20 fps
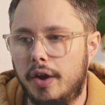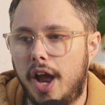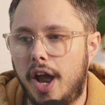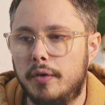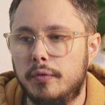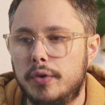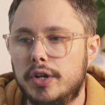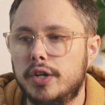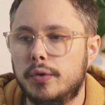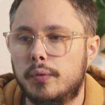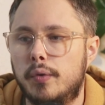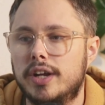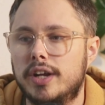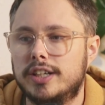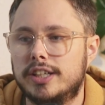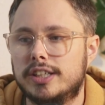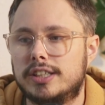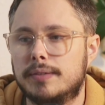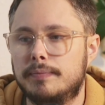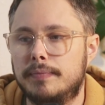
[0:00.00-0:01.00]
really wanted
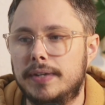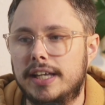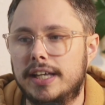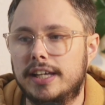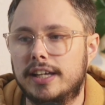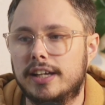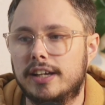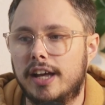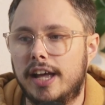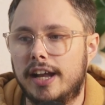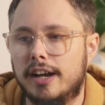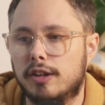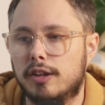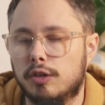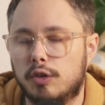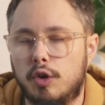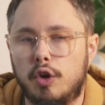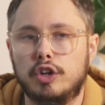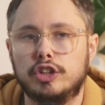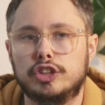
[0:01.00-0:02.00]
it to be at a
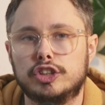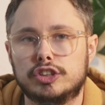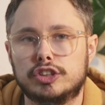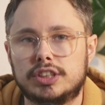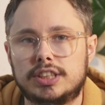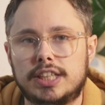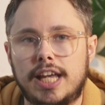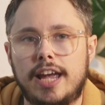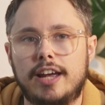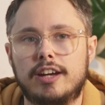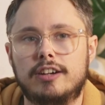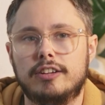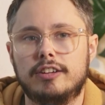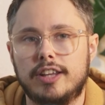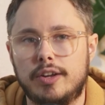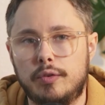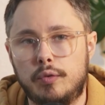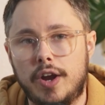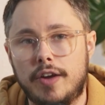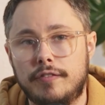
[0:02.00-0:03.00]
larger scale
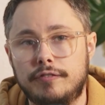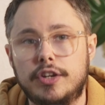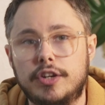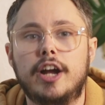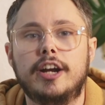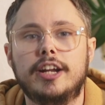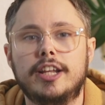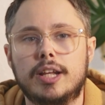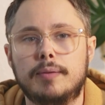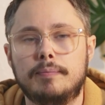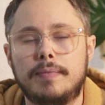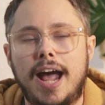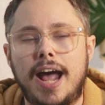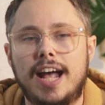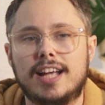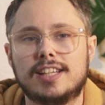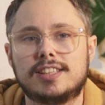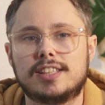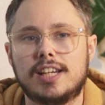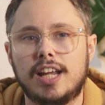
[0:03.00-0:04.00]
than what I've done in the
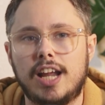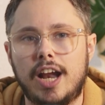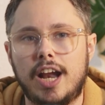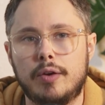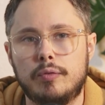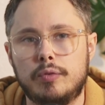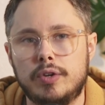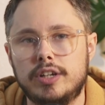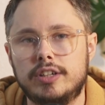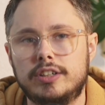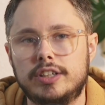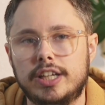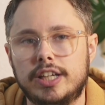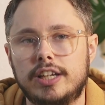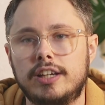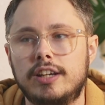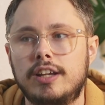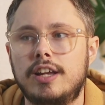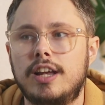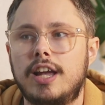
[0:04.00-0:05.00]
past. And I
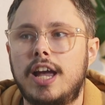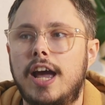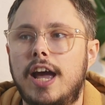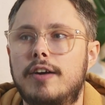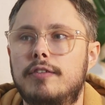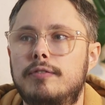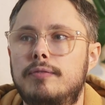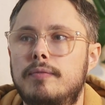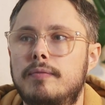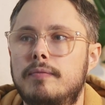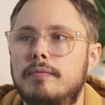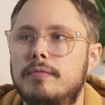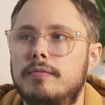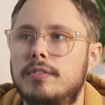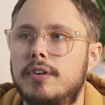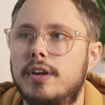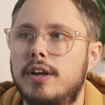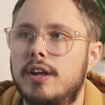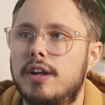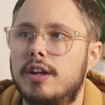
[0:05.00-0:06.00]
really have
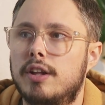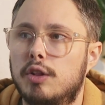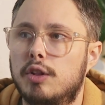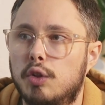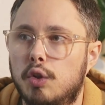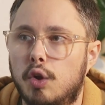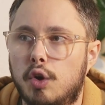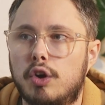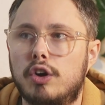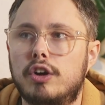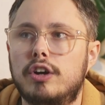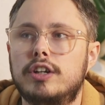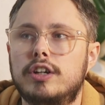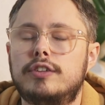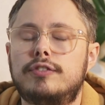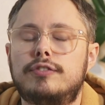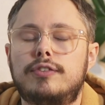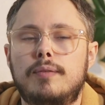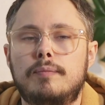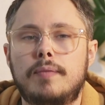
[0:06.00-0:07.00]
learned
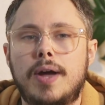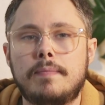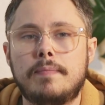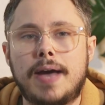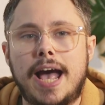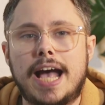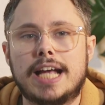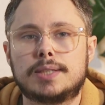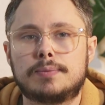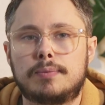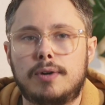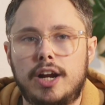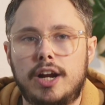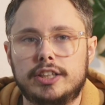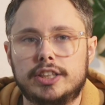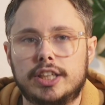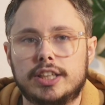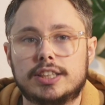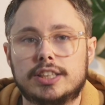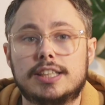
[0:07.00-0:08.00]
from my past
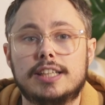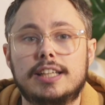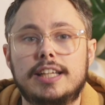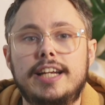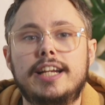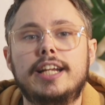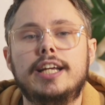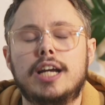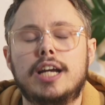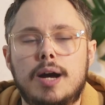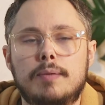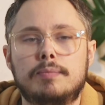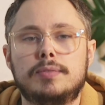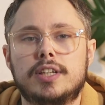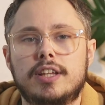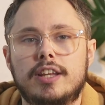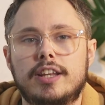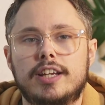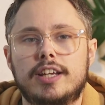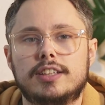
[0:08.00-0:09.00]
projects leading up
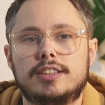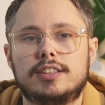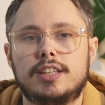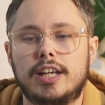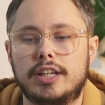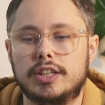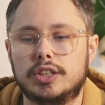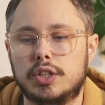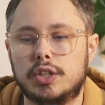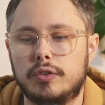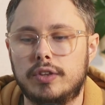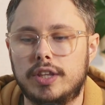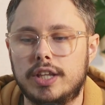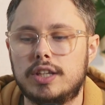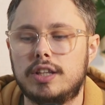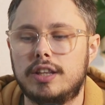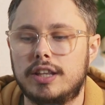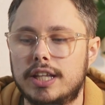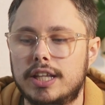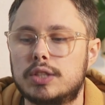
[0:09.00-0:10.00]
to this. And so
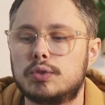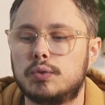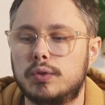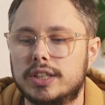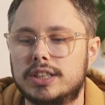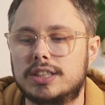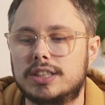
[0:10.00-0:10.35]
this